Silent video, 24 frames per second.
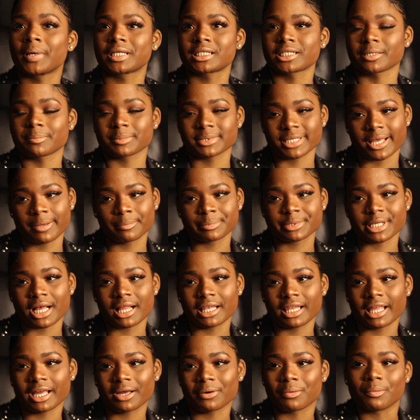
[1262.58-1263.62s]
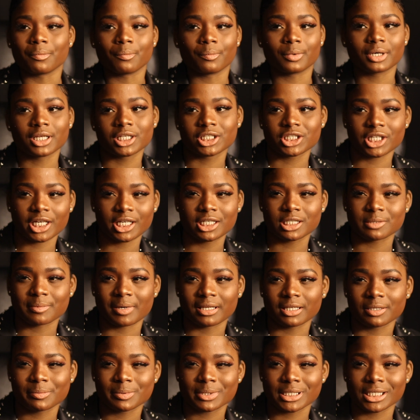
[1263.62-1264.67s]
but sometimes I'll, like, want to change
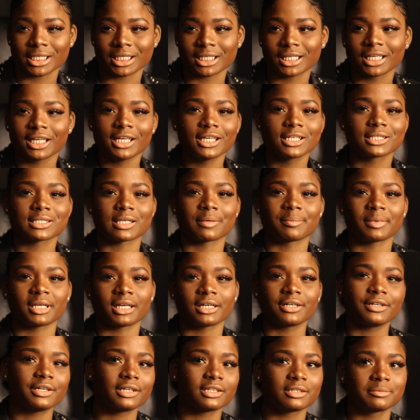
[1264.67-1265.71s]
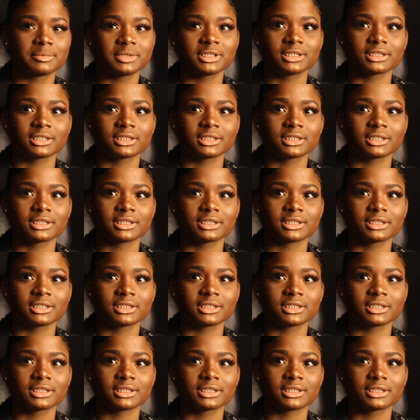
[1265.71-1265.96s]
my lipstick. So I'm like, all right, let me